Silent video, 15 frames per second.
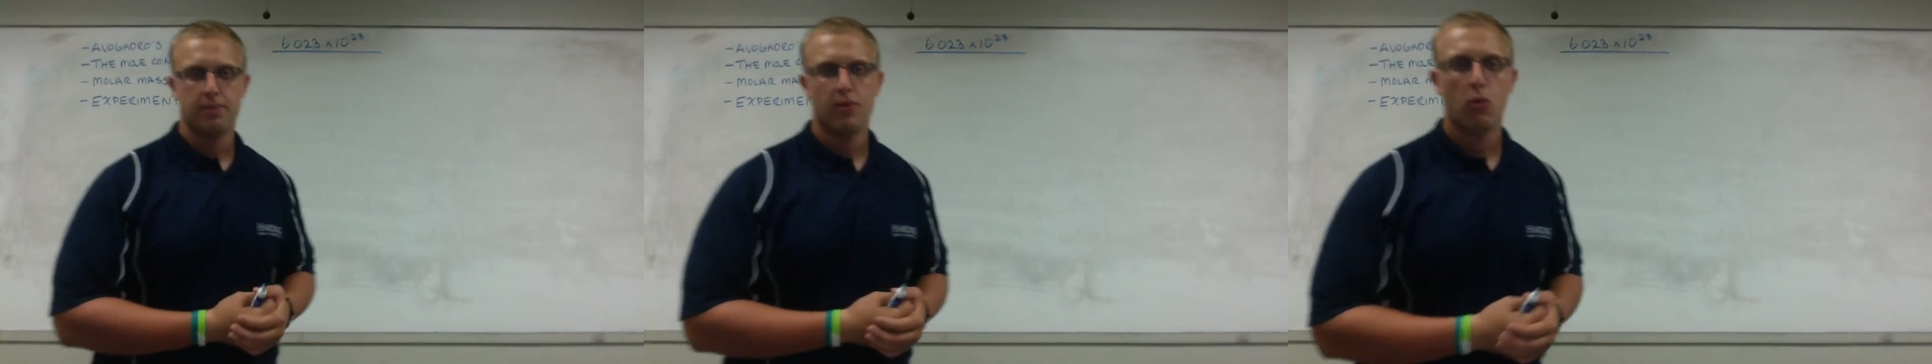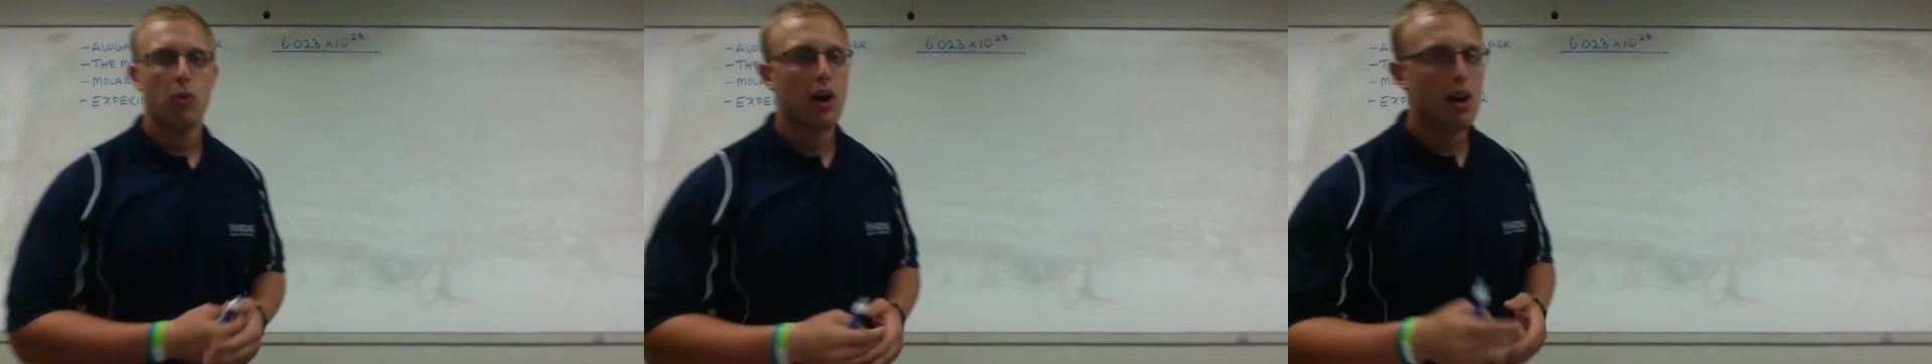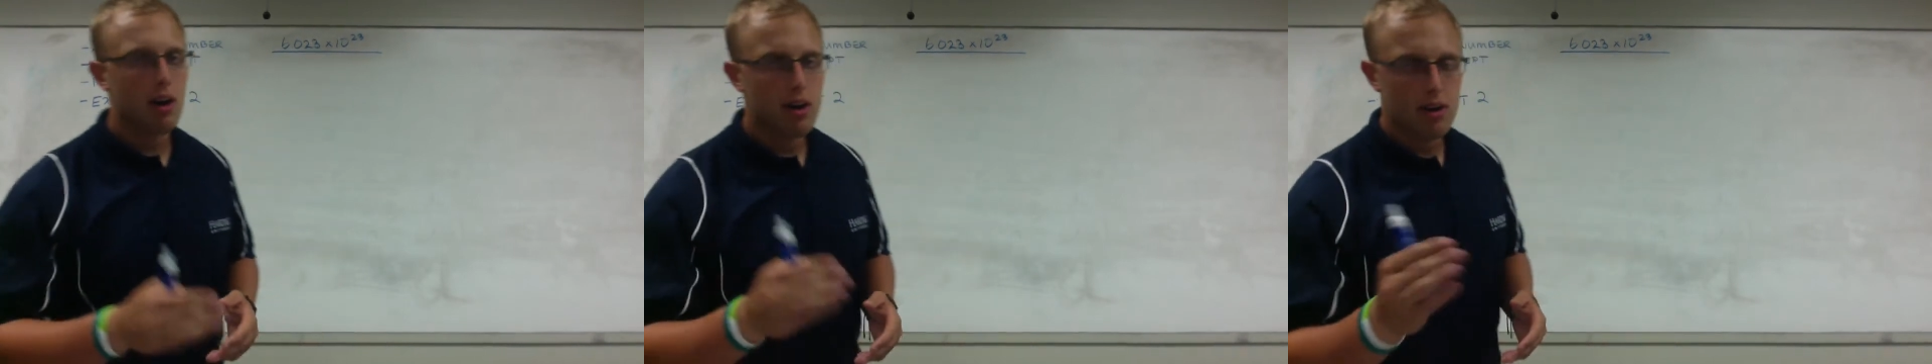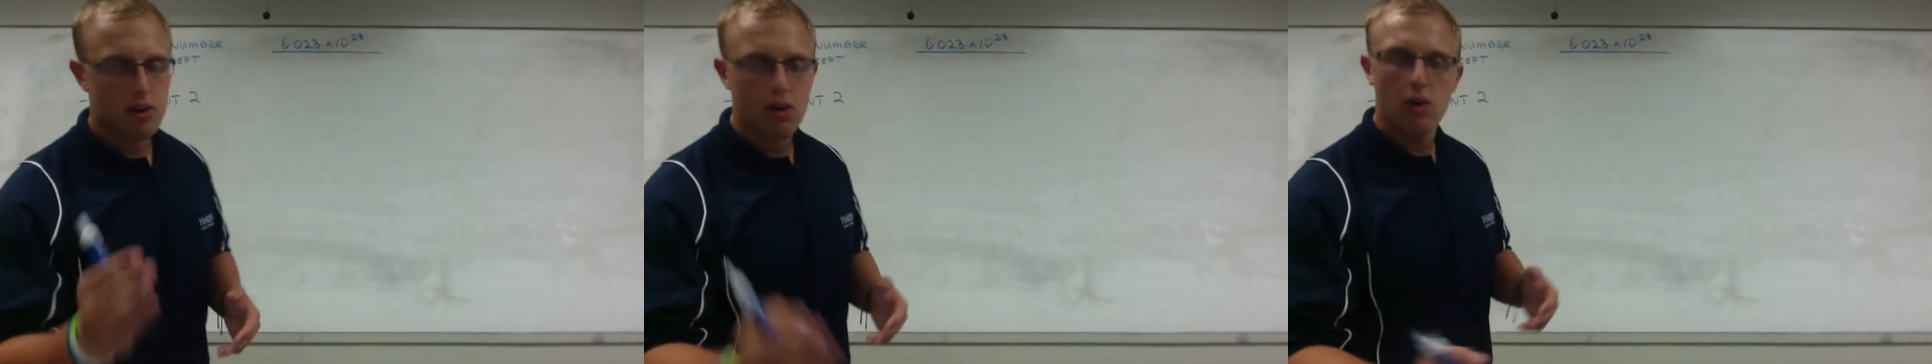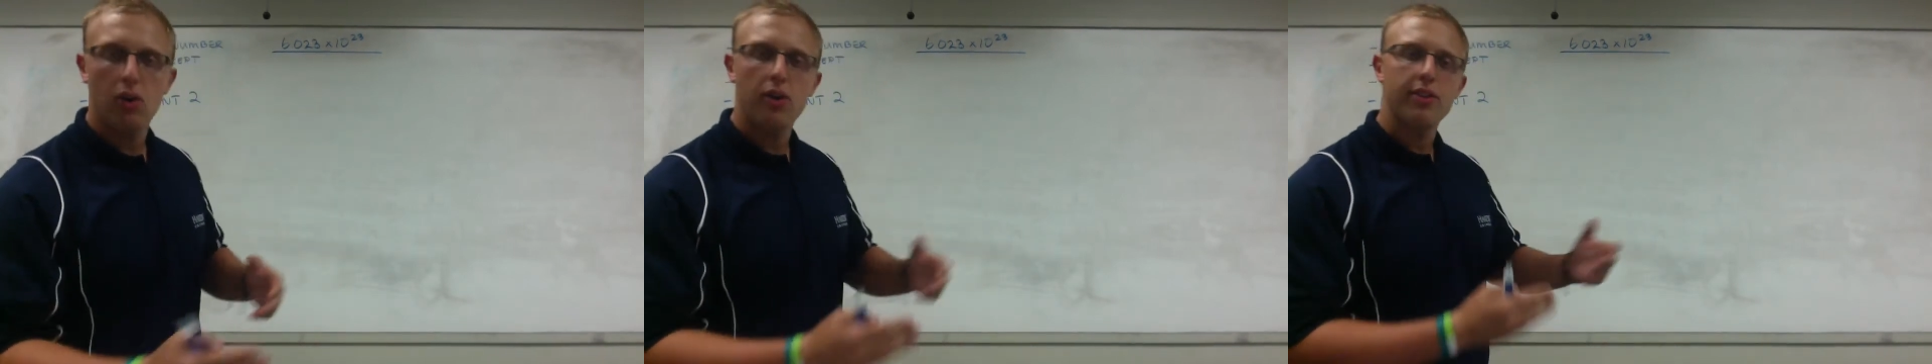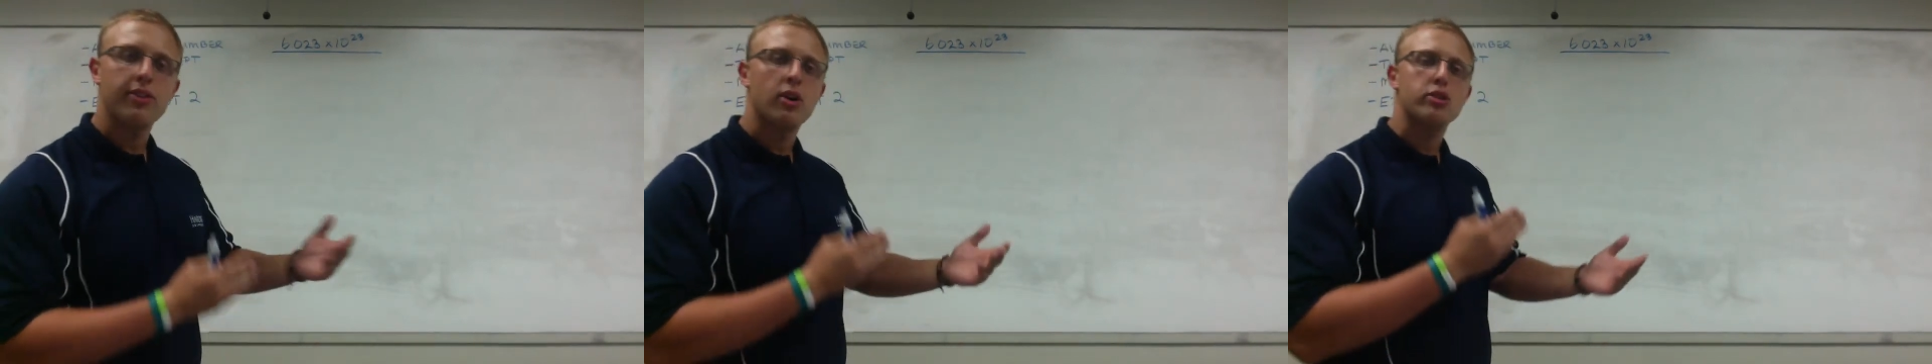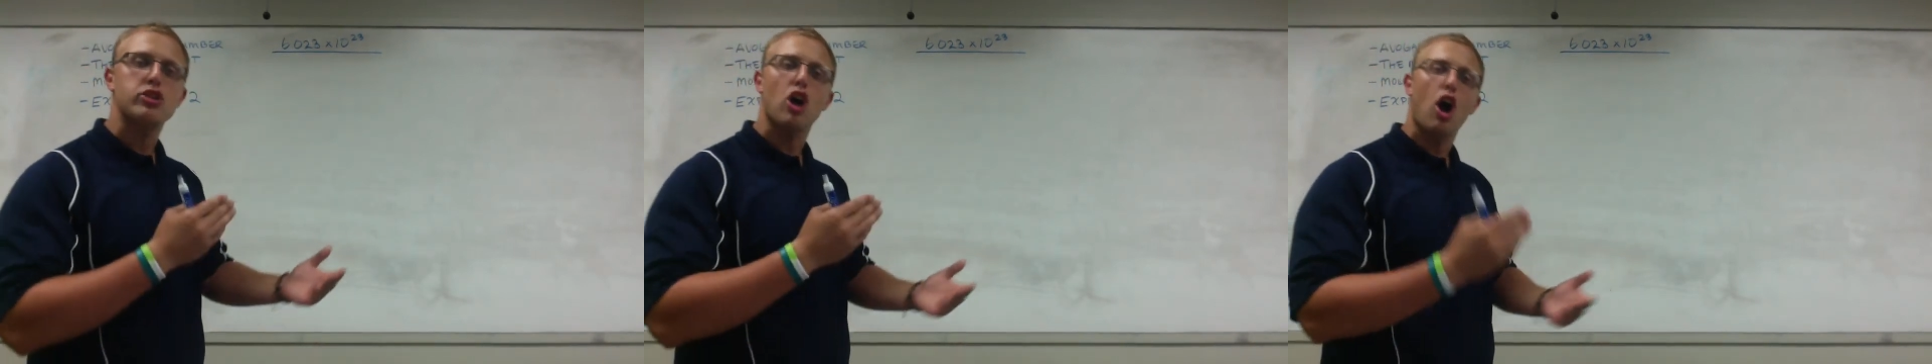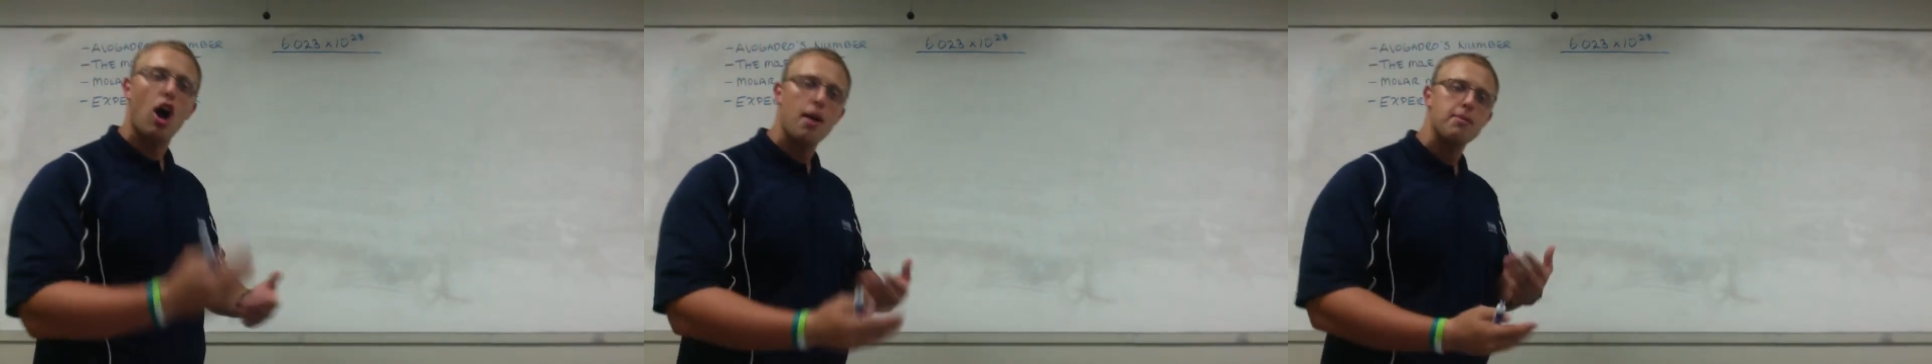Well, those
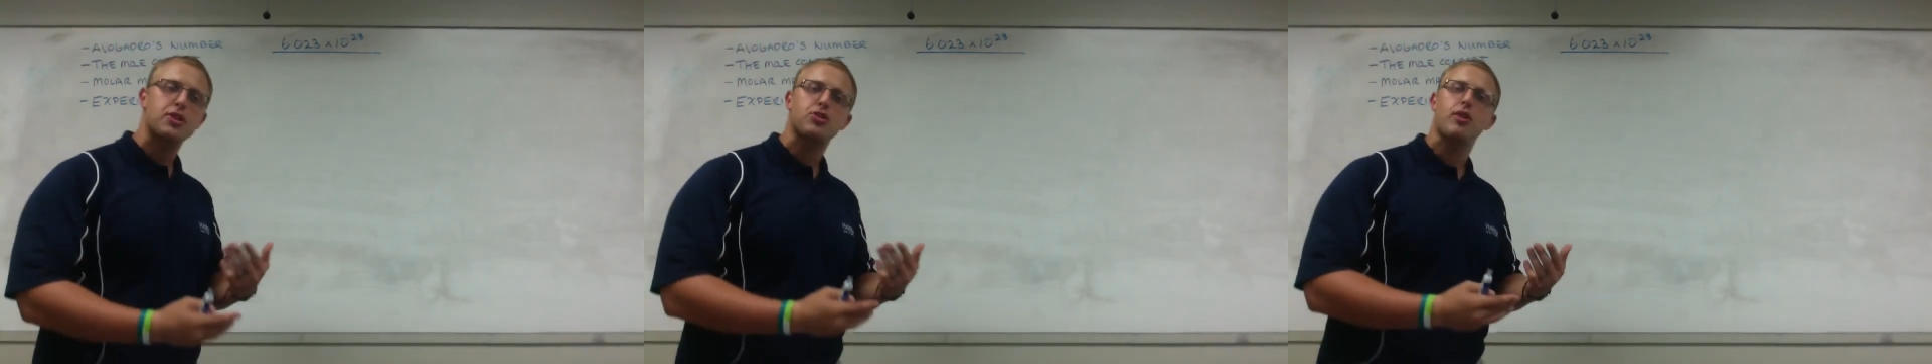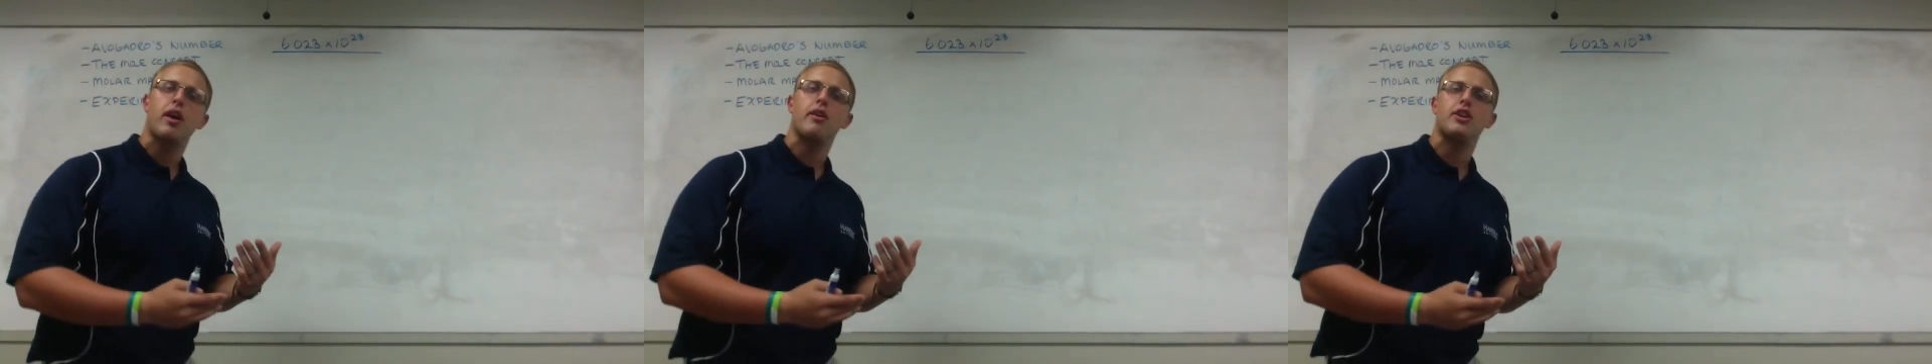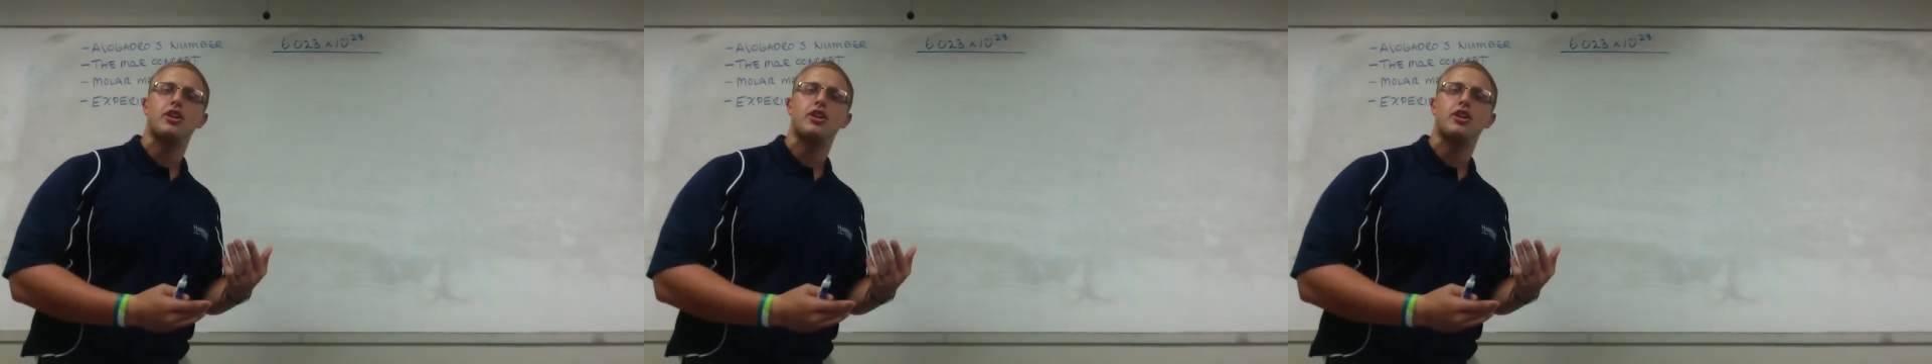arbitrary